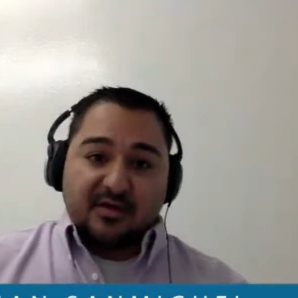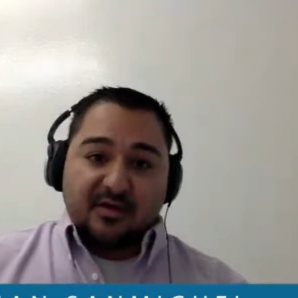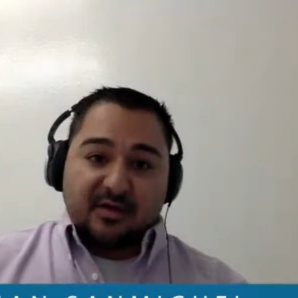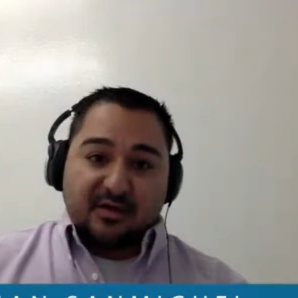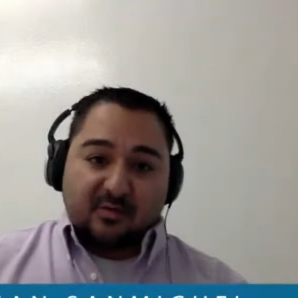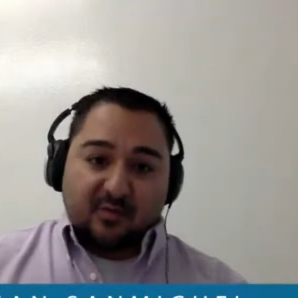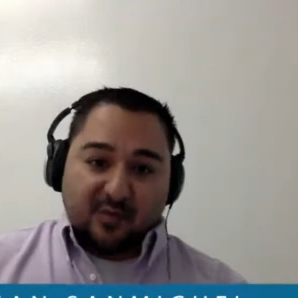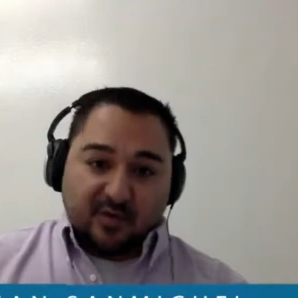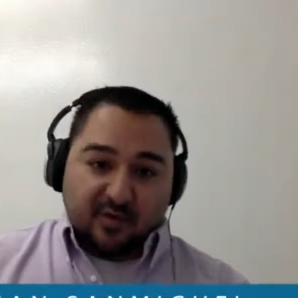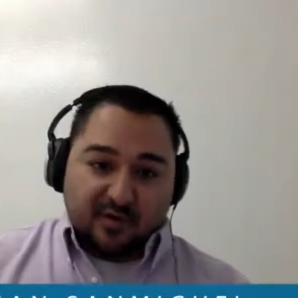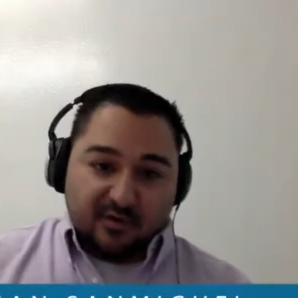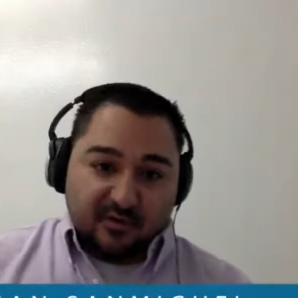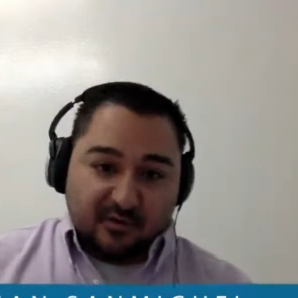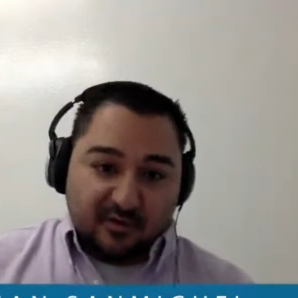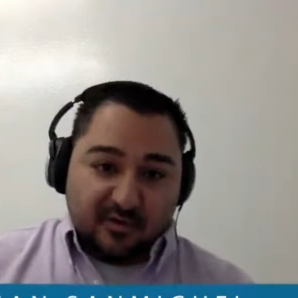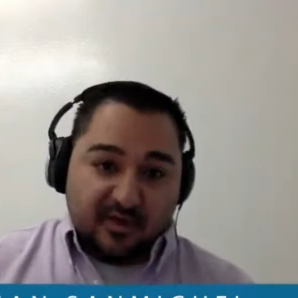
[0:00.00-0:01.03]
and where
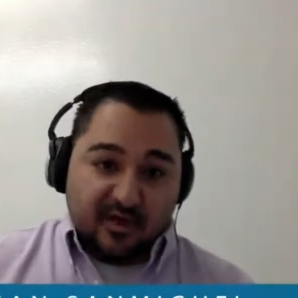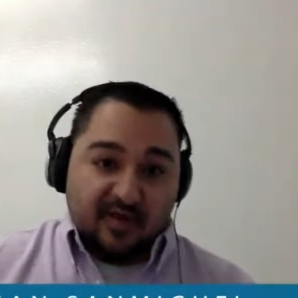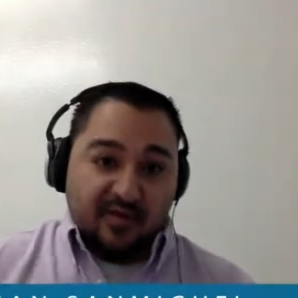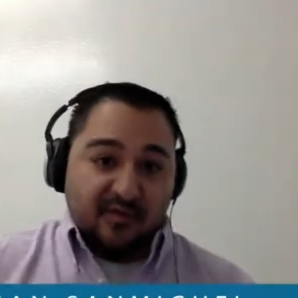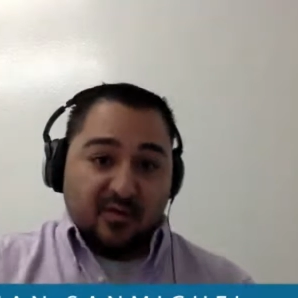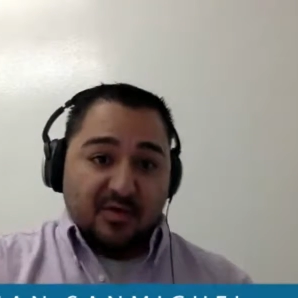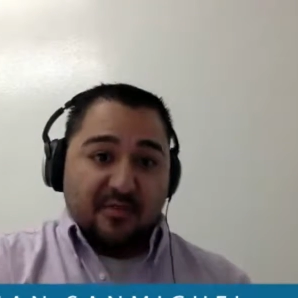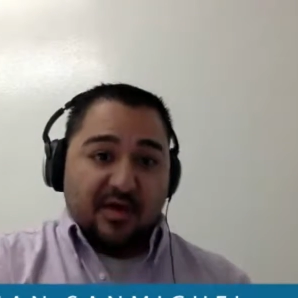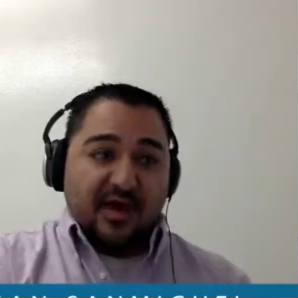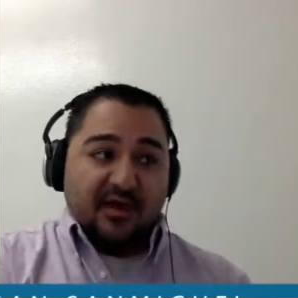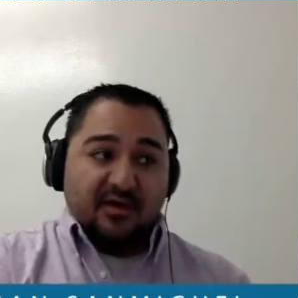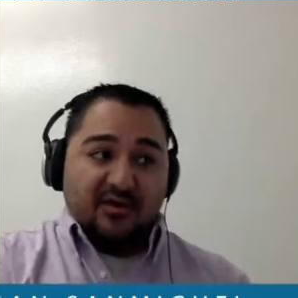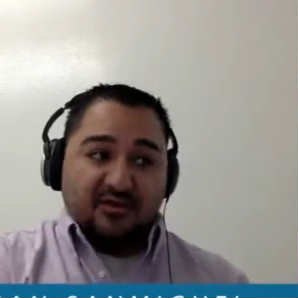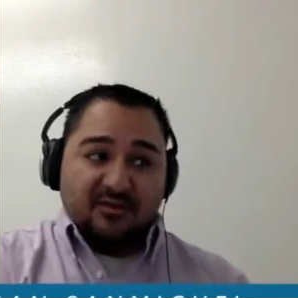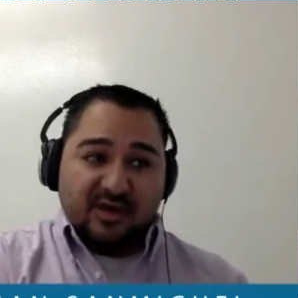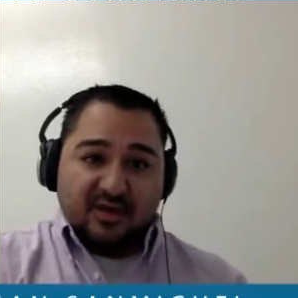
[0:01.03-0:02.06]
on the way back, it
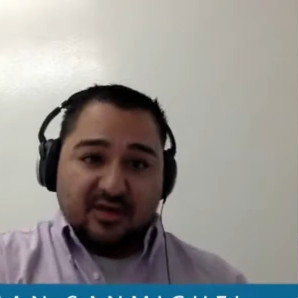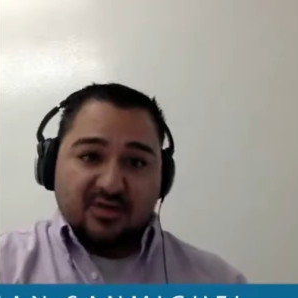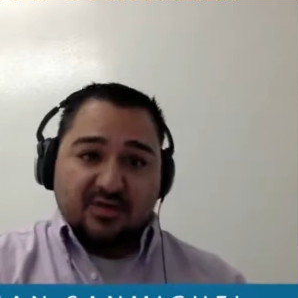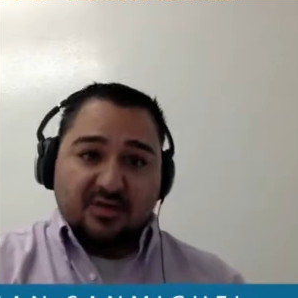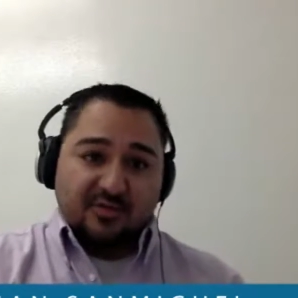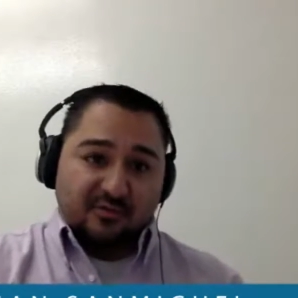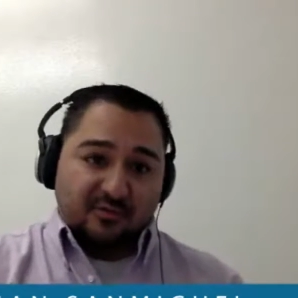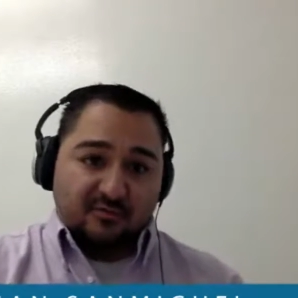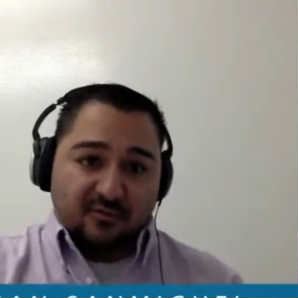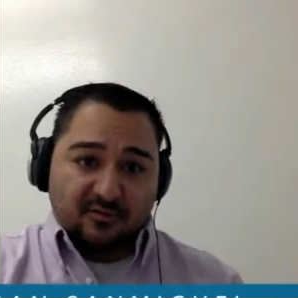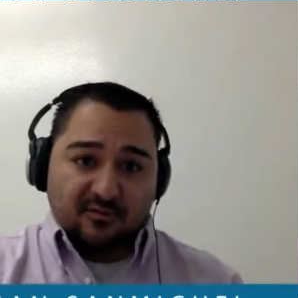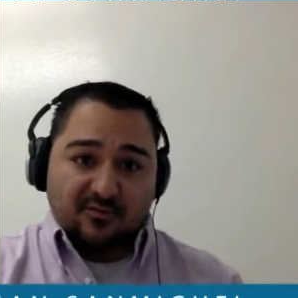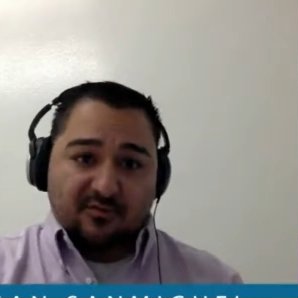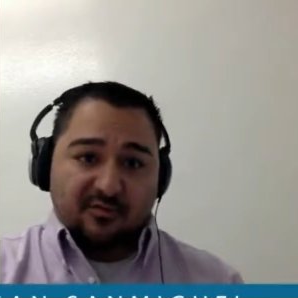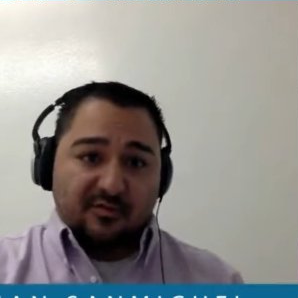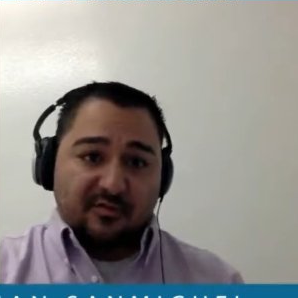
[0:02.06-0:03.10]
is cached on those
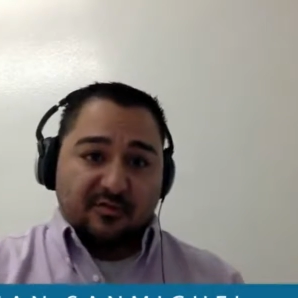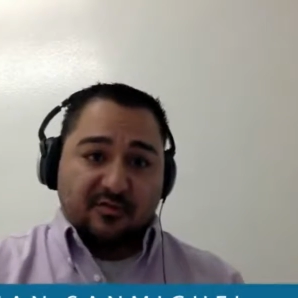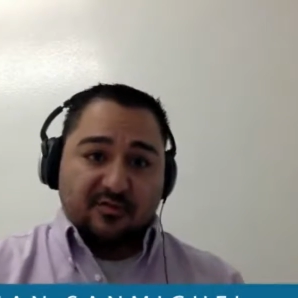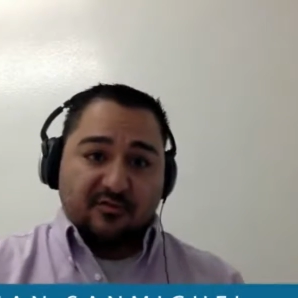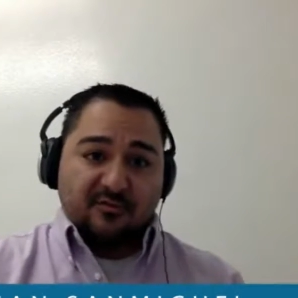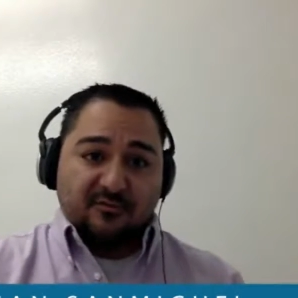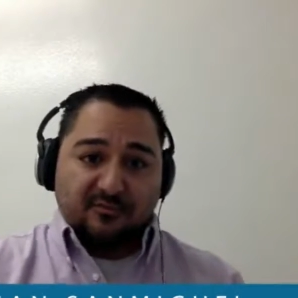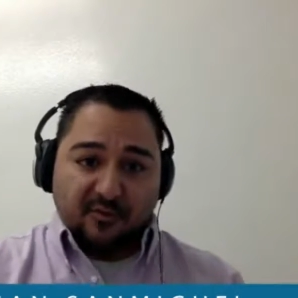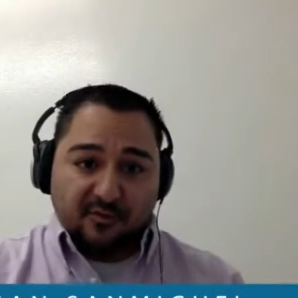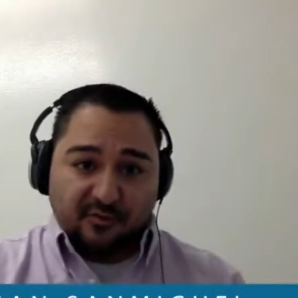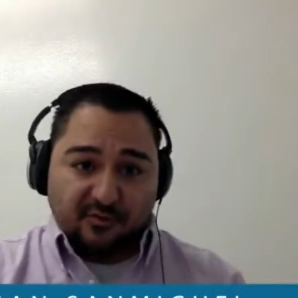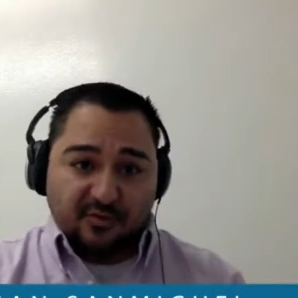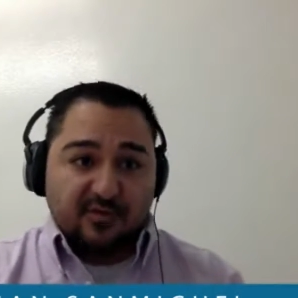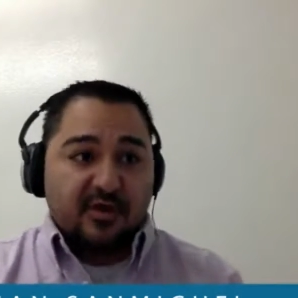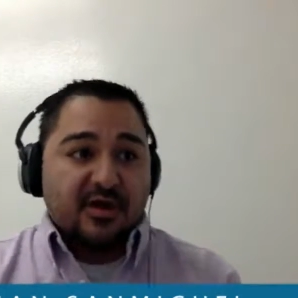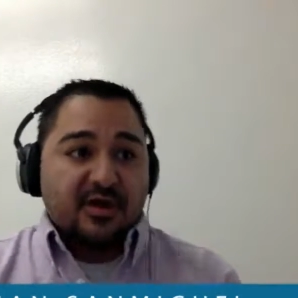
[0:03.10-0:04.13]
servers to
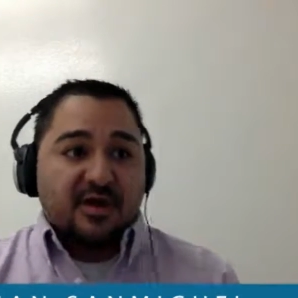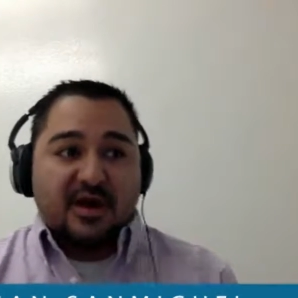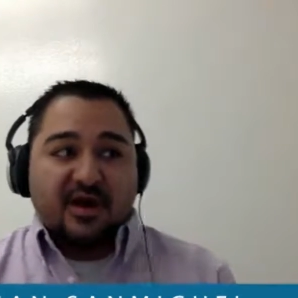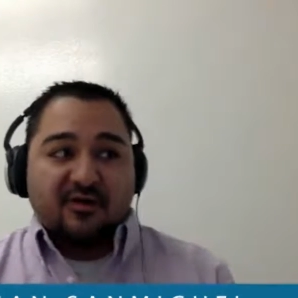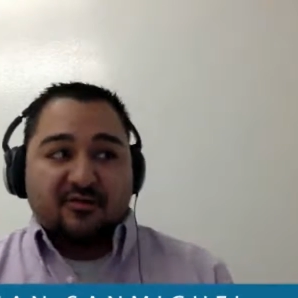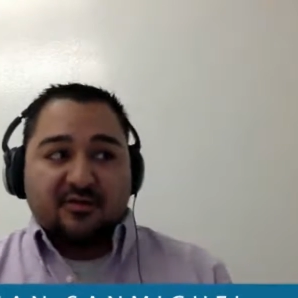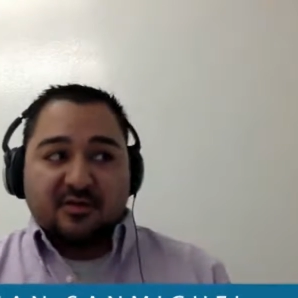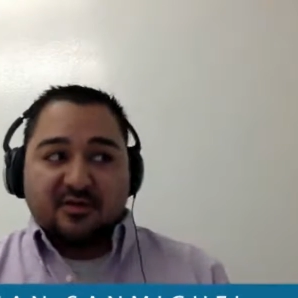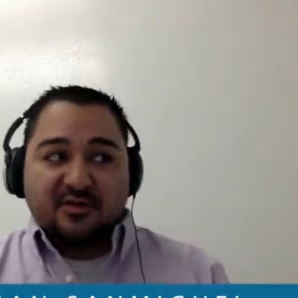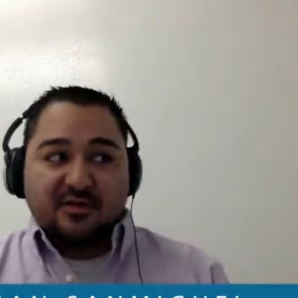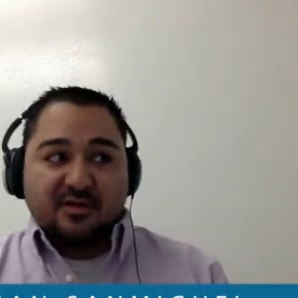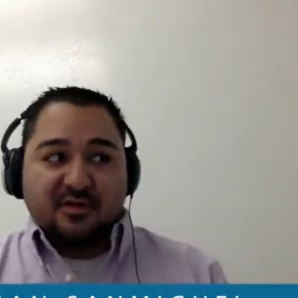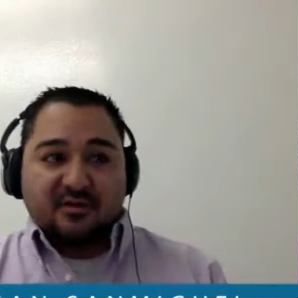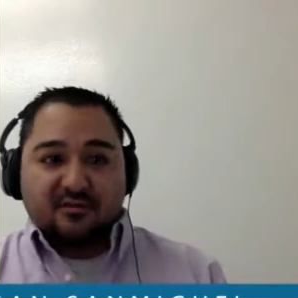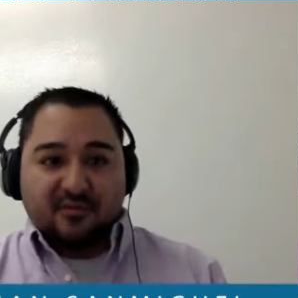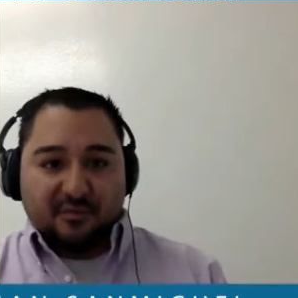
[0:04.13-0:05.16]
further isolate the
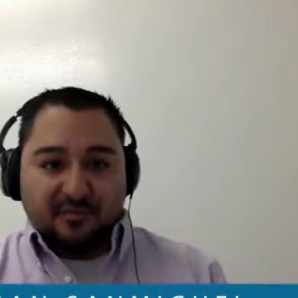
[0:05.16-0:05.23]
need from